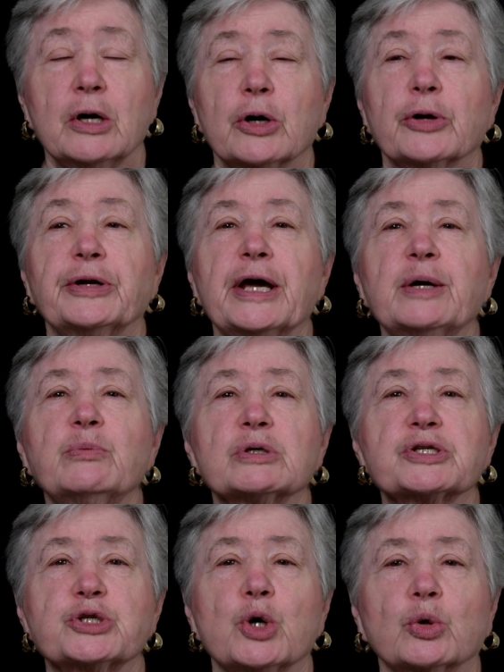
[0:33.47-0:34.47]
Her name
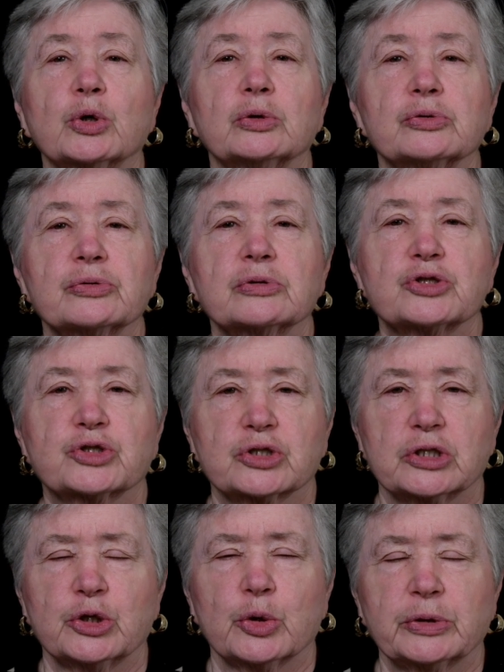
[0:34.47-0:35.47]
was Toko
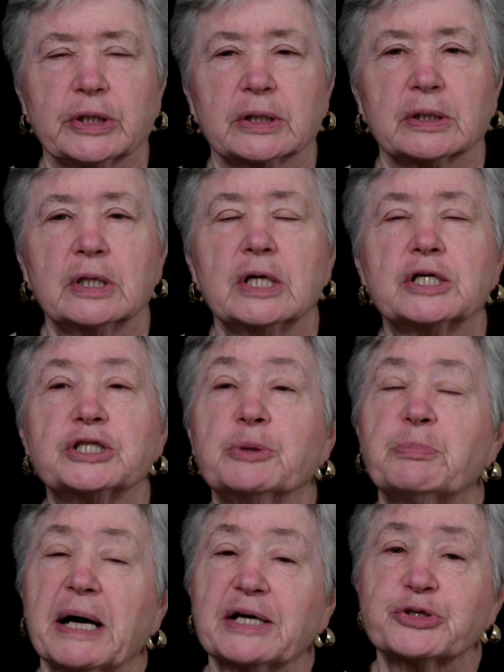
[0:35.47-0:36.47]
Shinoda. She
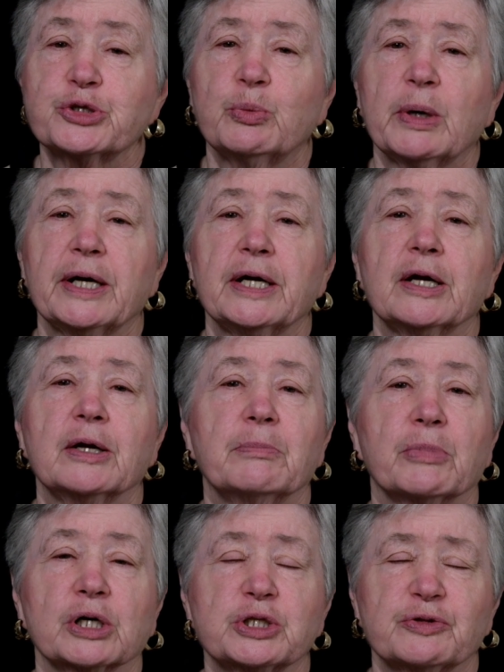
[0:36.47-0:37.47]
passed away
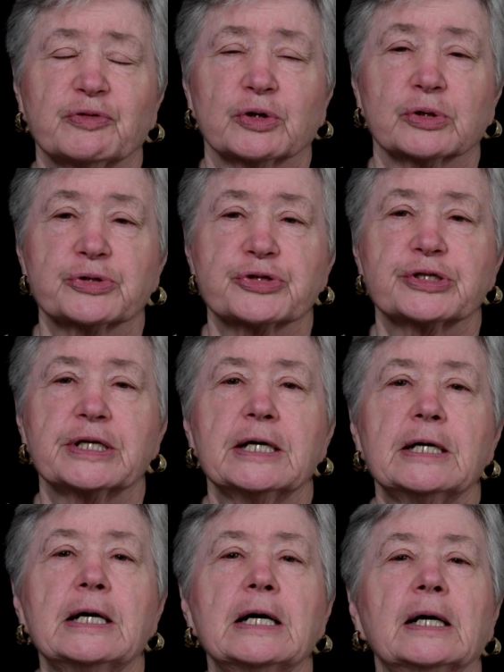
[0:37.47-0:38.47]
March 1st
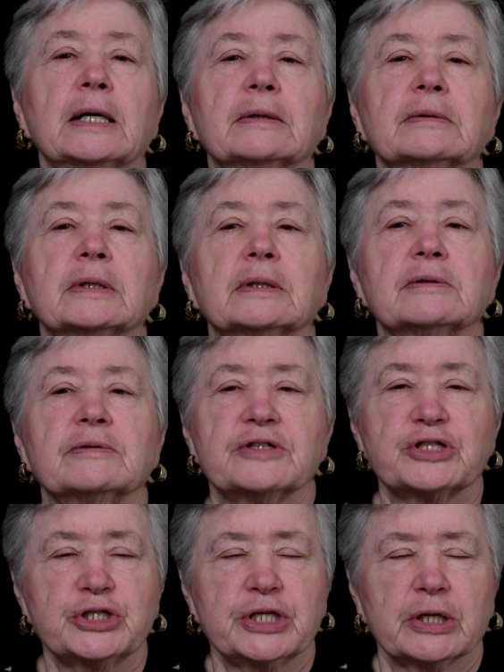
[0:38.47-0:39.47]

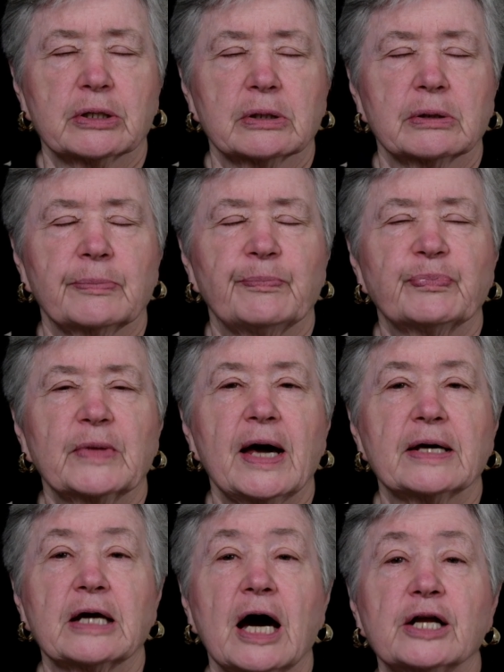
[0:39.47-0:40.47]
this year
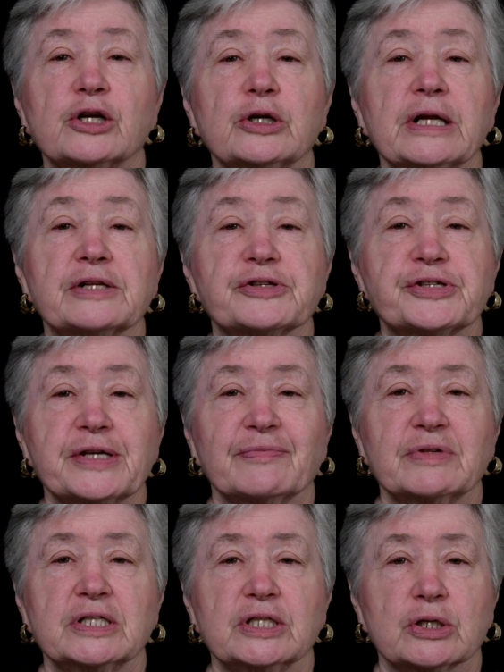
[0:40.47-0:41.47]
at
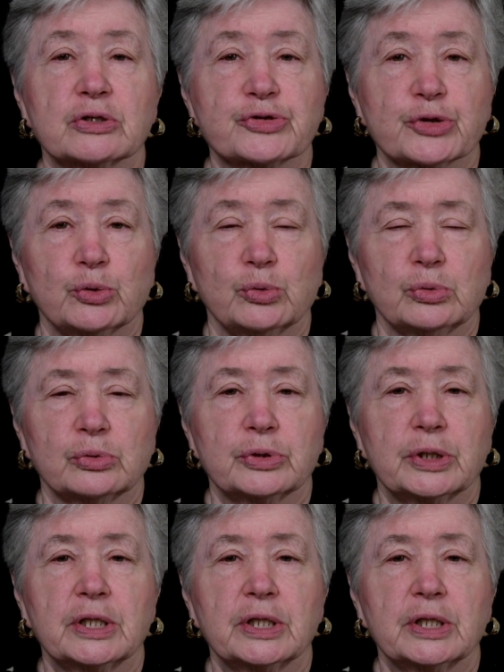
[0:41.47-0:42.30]
107 years old.